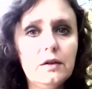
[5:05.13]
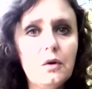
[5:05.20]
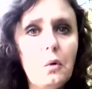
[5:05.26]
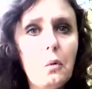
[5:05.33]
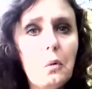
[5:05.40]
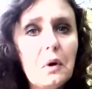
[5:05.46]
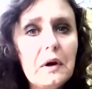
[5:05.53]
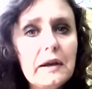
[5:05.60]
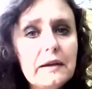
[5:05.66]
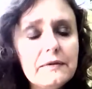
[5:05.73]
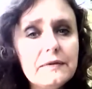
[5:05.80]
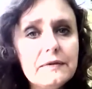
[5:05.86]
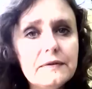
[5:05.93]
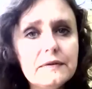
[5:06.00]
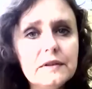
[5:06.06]
with
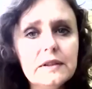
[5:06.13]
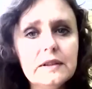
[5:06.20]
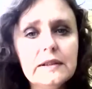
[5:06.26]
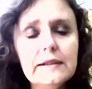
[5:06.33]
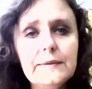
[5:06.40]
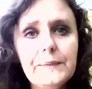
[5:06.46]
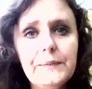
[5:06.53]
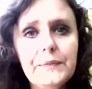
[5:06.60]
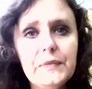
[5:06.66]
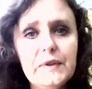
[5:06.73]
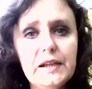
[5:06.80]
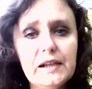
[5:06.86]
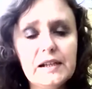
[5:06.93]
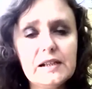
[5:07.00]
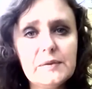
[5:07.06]
the
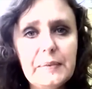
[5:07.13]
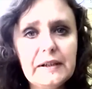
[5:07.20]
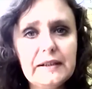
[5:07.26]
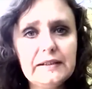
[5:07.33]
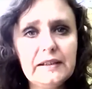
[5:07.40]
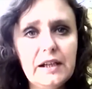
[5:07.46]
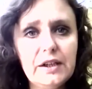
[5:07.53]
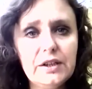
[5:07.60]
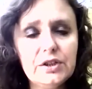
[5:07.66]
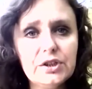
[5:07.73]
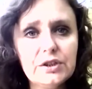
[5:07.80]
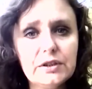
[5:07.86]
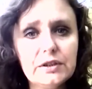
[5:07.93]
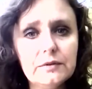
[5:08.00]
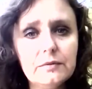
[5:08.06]

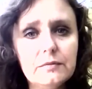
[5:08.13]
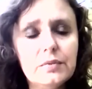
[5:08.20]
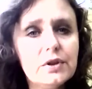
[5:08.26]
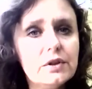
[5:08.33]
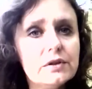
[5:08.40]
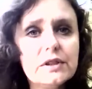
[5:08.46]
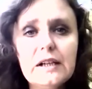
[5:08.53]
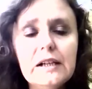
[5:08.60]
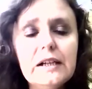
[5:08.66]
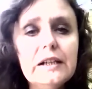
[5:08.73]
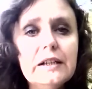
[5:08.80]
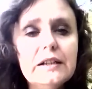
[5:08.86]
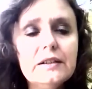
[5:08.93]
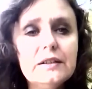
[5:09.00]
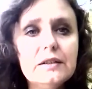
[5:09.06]
expectation, because
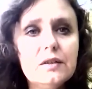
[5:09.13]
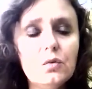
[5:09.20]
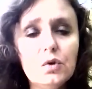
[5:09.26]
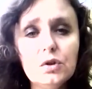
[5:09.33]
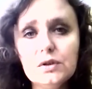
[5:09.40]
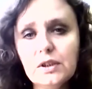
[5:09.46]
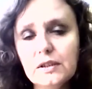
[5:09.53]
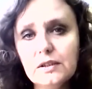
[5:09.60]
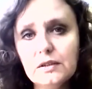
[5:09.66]
what